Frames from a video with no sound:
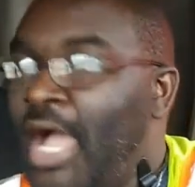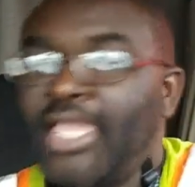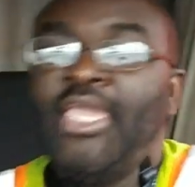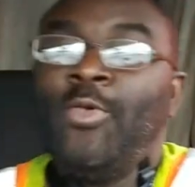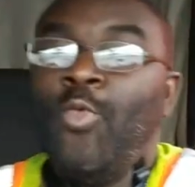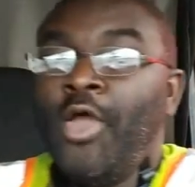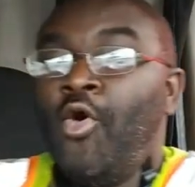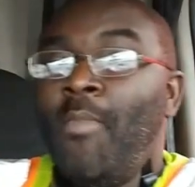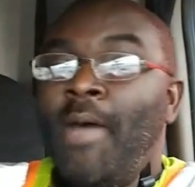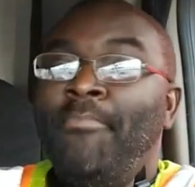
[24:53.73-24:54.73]
I keep one
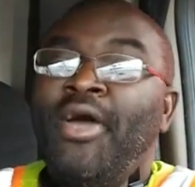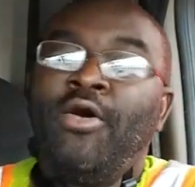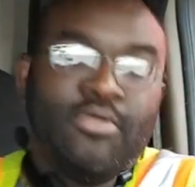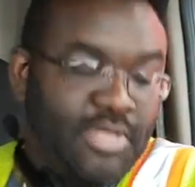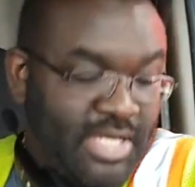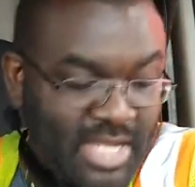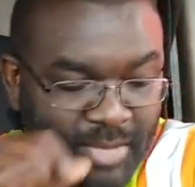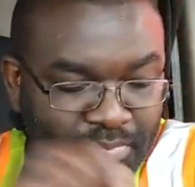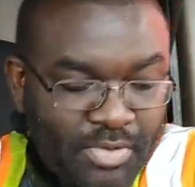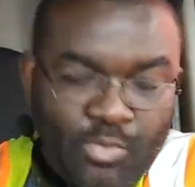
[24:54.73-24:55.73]
on my belt and I
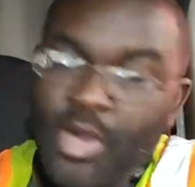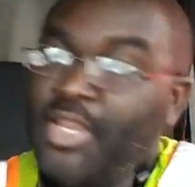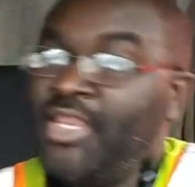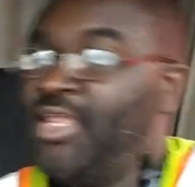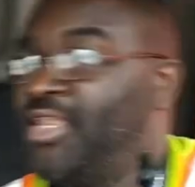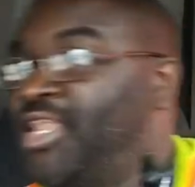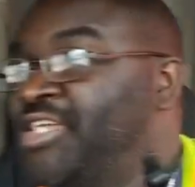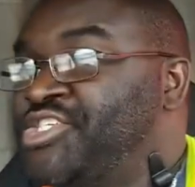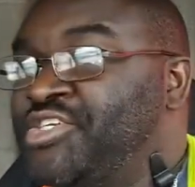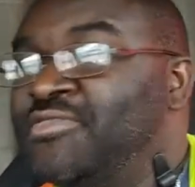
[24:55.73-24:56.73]
put one in the
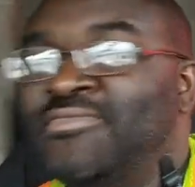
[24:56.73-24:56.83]
ignition.